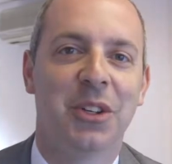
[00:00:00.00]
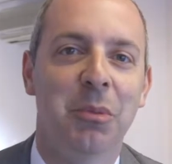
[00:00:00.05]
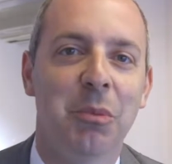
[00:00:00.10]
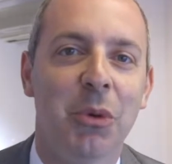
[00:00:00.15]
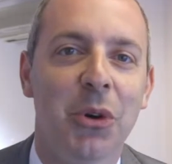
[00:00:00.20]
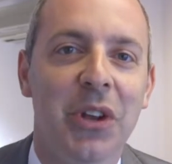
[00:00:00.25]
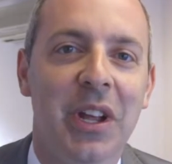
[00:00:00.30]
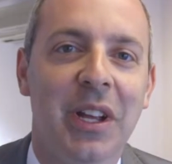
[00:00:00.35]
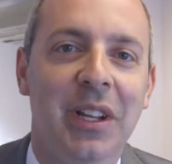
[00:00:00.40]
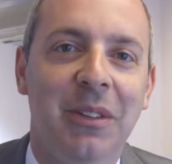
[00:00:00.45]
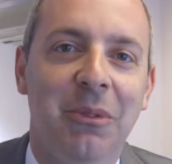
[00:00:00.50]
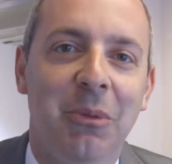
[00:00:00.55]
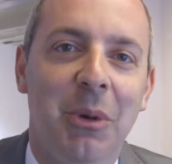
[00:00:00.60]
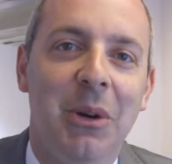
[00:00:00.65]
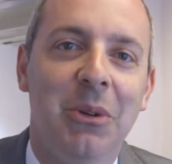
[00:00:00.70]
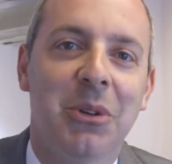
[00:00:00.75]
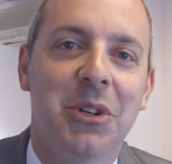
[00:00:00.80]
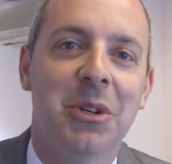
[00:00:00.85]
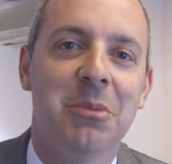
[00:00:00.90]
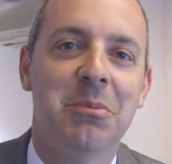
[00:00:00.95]
morning,
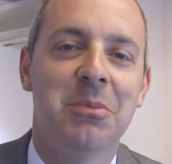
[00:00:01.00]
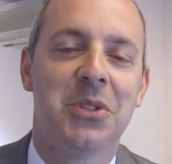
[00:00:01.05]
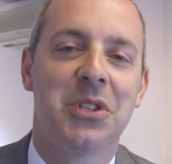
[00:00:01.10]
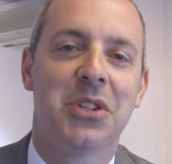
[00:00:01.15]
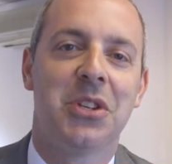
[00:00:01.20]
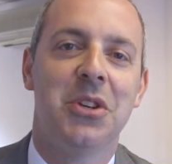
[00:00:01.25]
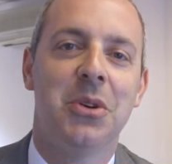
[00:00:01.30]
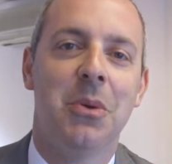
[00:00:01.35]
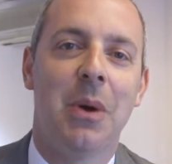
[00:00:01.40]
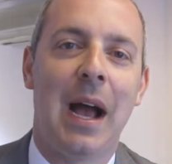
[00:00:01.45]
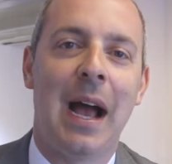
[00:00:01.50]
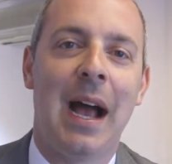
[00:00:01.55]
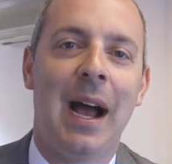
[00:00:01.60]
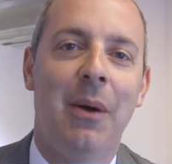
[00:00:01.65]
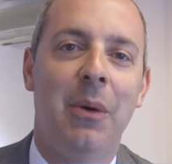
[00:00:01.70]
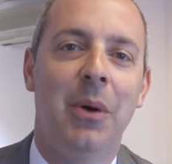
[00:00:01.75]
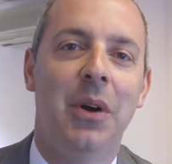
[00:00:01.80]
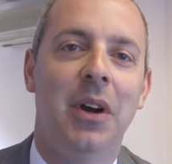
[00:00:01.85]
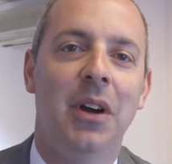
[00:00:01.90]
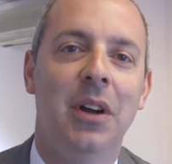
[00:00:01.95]
welcome to
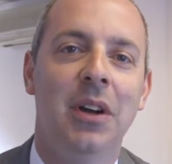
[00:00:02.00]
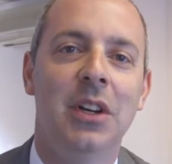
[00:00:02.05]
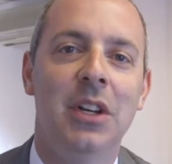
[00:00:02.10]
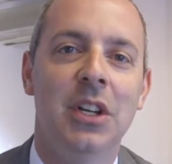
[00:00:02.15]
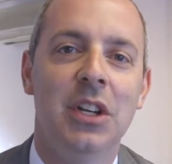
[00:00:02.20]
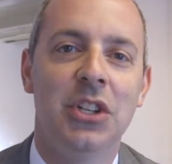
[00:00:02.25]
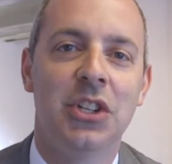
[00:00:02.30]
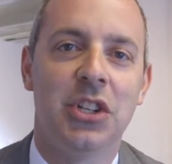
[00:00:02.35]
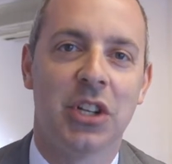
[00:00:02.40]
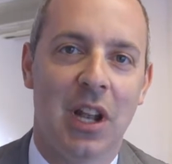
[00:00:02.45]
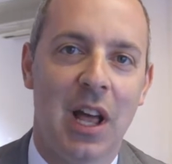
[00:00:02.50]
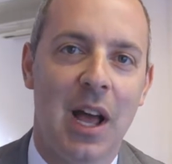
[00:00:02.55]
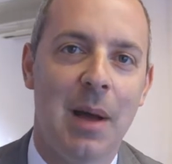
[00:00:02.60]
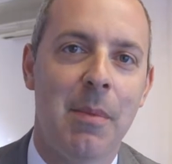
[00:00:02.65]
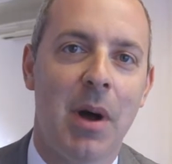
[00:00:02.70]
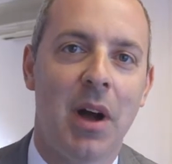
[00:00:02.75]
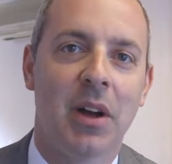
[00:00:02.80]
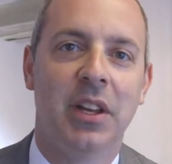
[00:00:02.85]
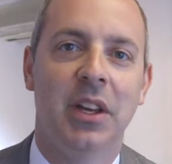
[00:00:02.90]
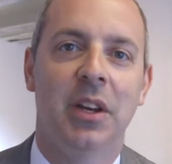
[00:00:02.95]
our July
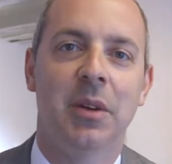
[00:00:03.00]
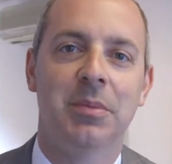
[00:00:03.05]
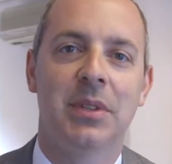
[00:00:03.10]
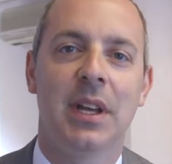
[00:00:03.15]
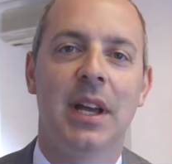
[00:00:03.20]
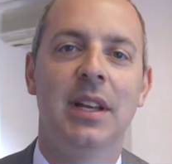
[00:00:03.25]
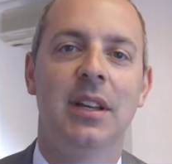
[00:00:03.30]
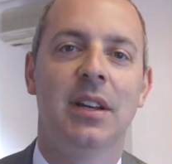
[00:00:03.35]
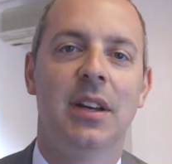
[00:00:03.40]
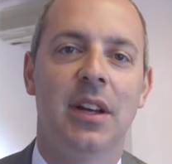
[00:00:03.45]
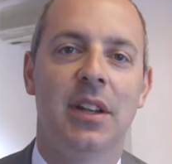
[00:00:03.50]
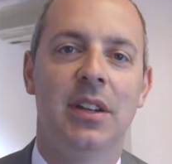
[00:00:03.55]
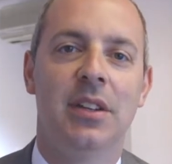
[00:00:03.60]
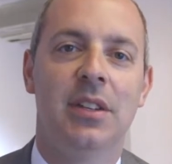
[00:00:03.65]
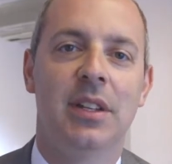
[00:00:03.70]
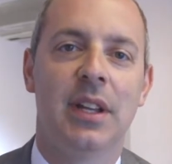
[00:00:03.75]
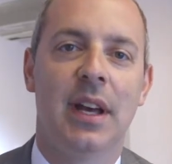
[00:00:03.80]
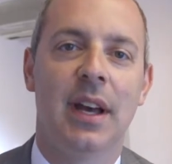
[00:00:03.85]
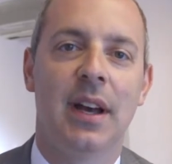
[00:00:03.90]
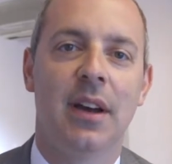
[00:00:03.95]
market update,
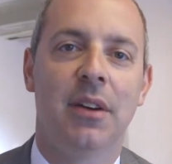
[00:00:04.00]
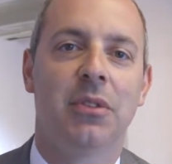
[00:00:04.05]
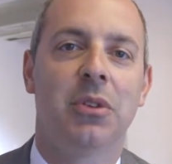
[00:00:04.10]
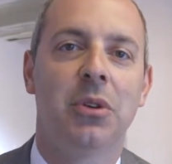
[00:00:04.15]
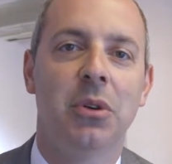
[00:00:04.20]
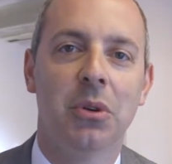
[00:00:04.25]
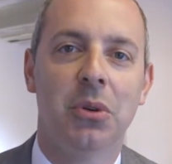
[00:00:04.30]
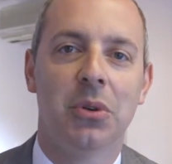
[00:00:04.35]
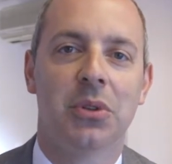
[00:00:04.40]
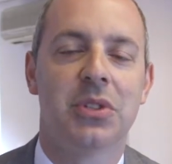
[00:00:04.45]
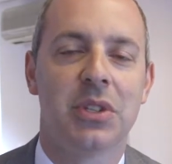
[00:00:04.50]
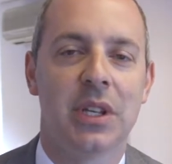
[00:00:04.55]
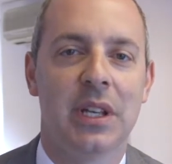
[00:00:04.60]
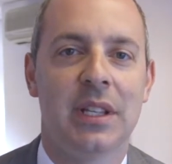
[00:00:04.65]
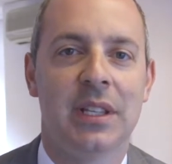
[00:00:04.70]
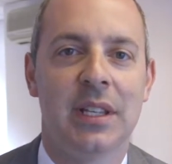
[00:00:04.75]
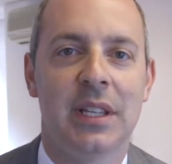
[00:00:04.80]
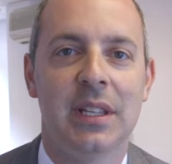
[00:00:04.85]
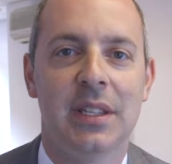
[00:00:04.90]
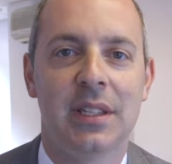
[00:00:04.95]
and of course
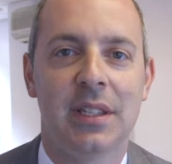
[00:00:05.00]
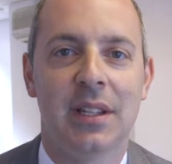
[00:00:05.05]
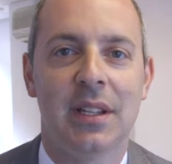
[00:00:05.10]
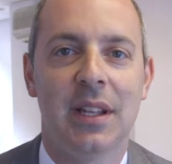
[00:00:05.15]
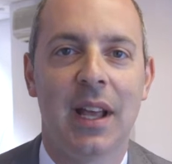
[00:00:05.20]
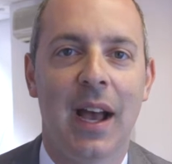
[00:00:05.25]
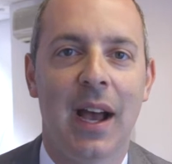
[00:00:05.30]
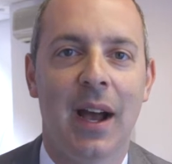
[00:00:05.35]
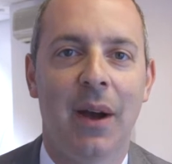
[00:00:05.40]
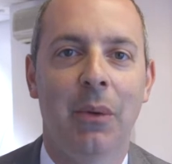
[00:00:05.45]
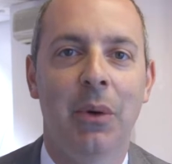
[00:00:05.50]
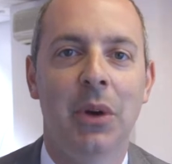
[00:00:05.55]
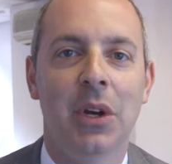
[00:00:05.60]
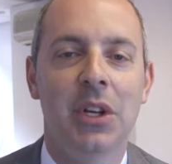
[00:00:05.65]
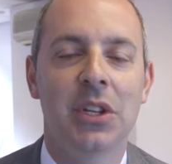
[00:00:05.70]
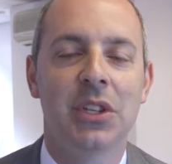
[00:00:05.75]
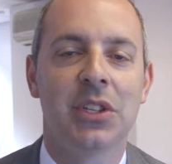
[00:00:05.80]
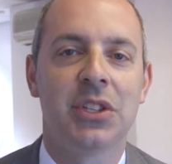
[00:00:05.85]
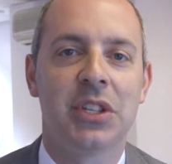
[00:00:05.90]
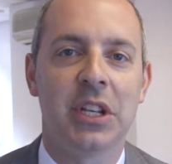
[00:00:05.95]
it is now
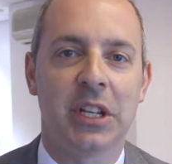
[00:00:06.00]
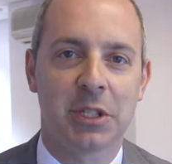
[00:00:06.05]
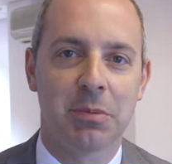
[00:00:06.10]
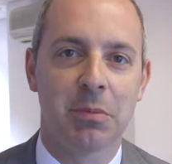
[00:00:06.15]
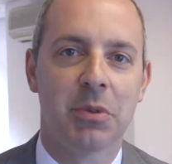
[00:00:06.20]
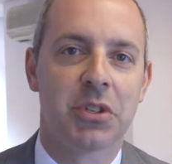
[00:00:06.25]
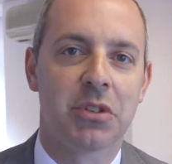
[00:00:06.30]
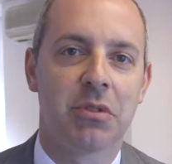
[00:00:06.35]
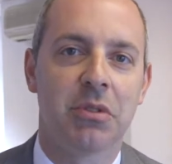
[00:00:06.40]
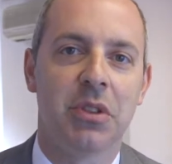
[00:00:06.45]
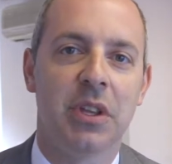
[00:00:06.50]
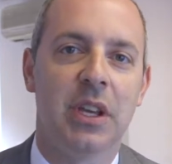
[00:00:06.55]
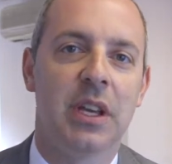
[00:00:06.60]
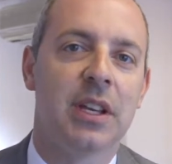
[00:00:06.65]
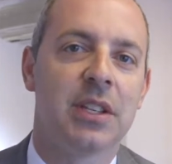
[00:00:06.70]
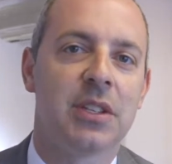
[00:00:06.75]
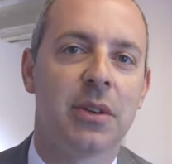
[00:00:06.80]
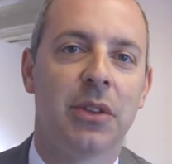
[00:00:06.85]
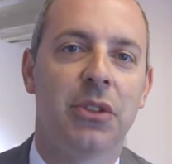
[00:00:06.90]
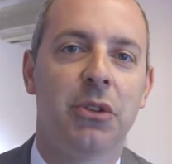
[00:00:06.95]
6 months through the
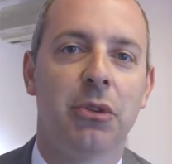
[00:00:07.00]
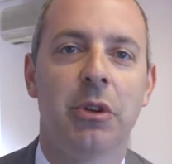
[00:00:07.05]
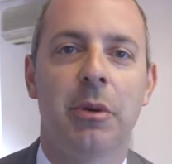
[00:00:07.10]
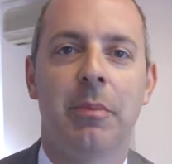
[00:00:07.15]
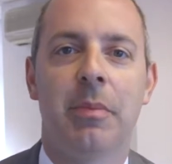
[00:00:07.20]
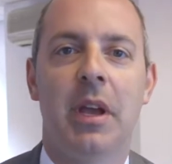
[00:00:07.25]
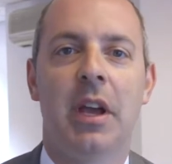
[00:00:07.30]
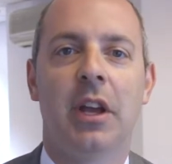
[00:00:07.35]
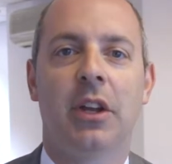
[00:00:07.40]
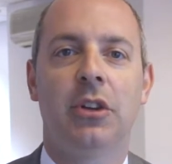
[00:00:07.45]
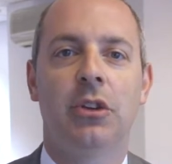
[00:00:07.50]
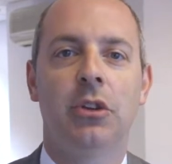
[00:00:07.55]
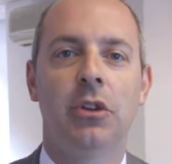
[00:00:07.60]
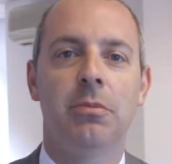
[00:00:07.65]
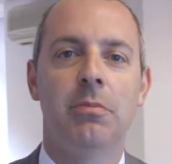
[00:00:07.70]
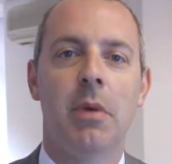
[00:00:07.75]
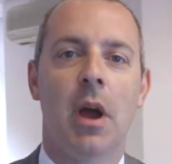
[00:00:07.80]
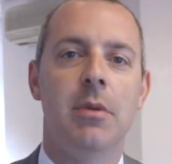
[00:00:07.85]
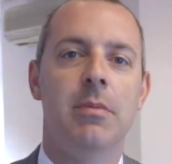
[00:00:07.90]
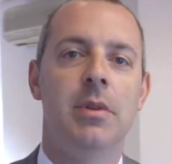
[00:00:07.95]
year, so I thought it would be a
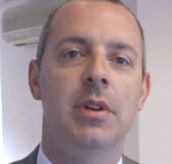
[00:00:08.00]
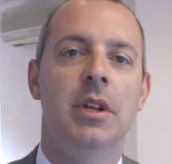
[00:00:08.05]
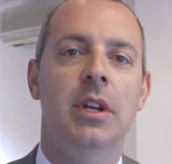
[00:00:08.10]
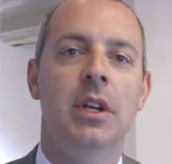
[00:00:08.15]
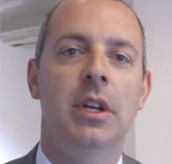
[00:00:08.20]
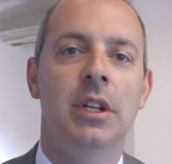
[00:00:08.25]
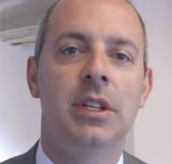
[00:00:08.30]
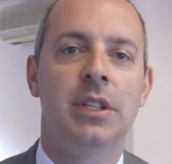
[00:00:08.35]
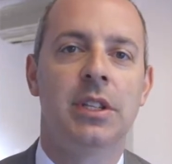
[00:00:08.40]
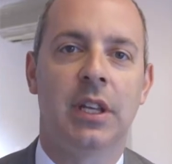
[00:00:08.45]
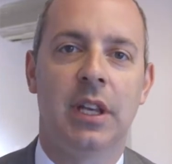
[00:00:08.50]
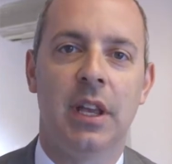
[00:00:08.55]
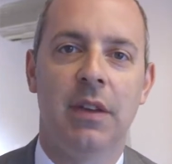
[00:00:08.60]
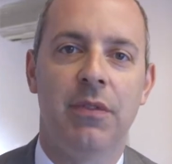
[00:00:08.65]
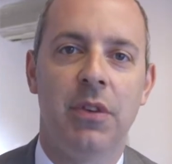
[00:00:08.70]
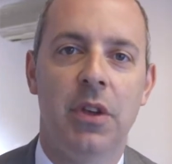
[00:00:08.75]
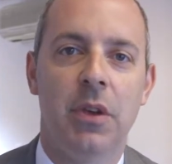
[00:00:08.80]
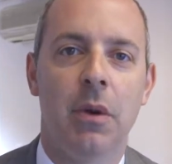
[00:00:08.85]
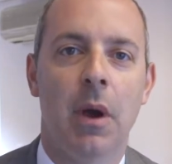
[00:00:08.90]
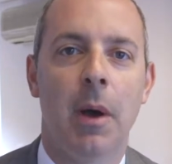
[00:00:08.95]
good moment to
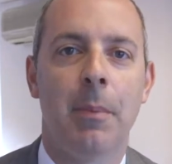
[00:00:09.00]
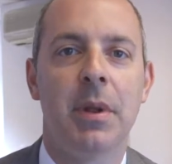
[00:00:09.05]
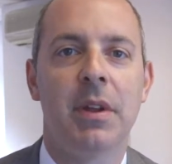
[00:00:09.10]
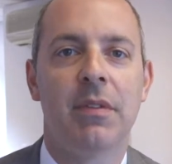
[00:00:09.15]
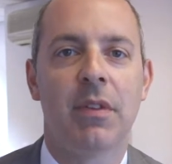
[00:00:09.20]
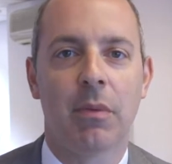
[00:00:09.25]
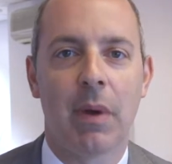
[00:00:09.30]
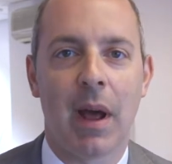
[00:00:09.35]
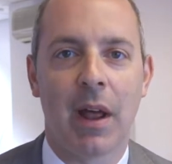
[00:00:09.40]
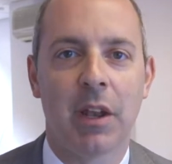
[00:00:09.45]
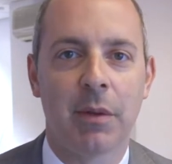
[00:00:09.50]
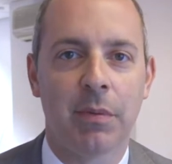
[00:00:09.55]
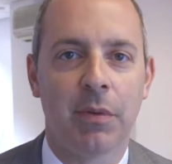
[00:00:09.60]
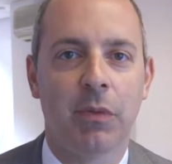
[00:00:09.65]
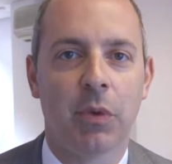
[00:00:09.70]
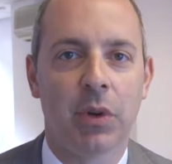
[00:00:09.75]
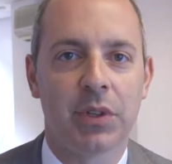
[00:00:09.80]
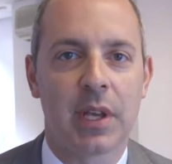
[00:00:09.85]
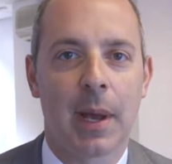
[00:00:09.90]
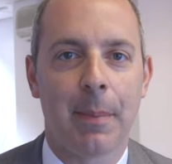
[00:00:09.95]
give you a bit of a roundup
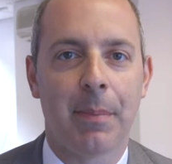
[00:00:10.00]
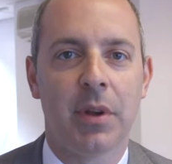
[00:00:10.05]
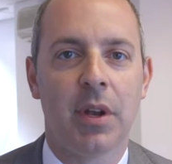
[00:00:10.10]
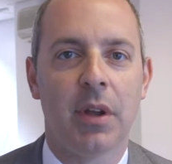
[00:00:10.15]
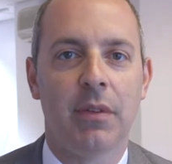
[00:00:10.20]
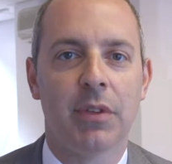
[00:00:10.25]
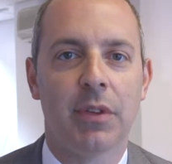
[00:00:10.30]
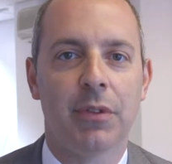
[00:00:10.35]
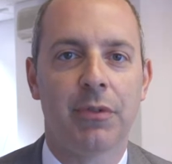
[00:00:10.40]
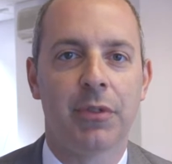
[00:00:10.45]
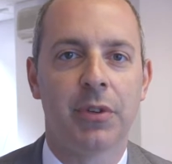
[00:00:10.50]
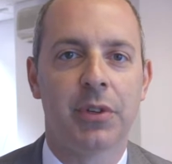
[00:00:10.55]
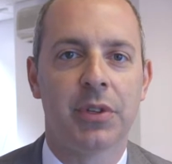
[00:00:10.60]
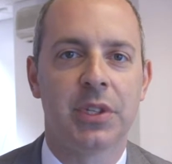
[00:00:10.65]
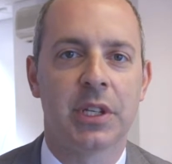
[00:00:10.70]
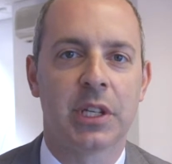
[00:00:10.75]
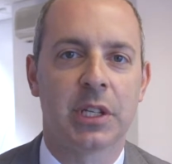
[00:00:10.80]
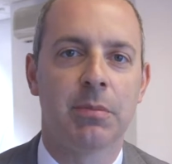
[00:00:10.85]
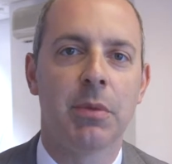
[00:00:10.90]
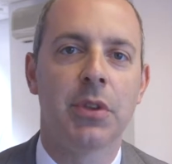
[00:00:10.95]
of what's happened over the
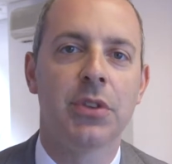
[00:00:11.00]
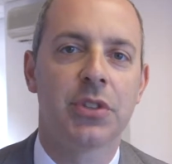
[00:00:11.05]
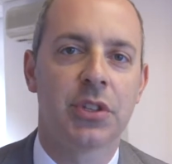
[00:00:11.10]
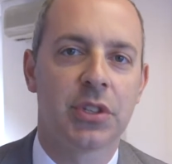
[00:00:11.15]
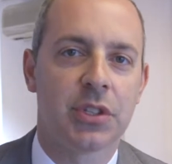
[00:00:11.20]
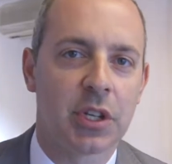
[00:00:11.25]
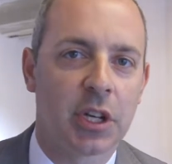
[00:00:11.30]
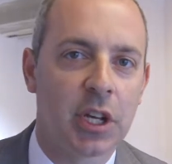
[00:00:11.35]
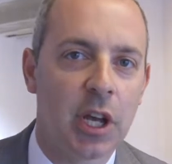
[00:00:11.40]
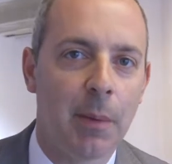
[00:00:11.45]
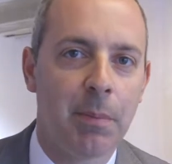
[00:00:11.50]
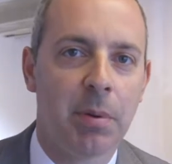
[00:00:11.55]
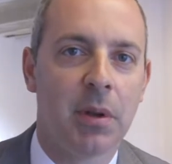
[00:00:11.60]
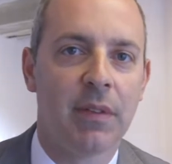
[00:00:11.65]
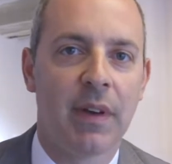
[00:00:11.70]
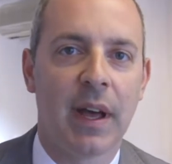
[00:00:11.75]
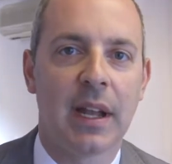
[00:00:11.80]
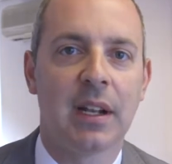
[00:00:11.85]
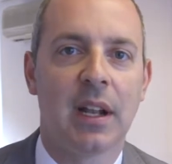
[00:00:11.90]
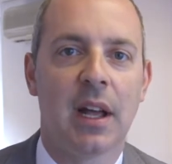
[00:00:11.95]
first 6 months, just a couple
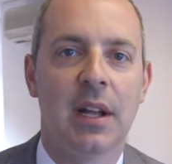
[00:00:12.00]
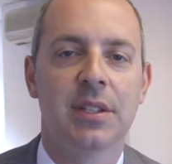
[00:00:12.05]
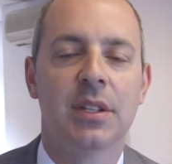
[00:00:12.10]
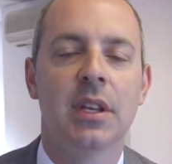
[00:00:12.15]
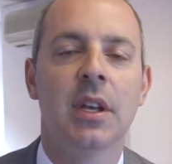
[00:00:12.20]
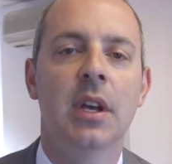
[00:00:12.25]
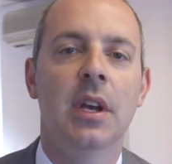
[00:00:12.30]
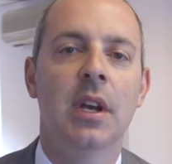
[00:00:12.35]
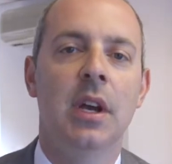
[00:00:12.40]
of headlines,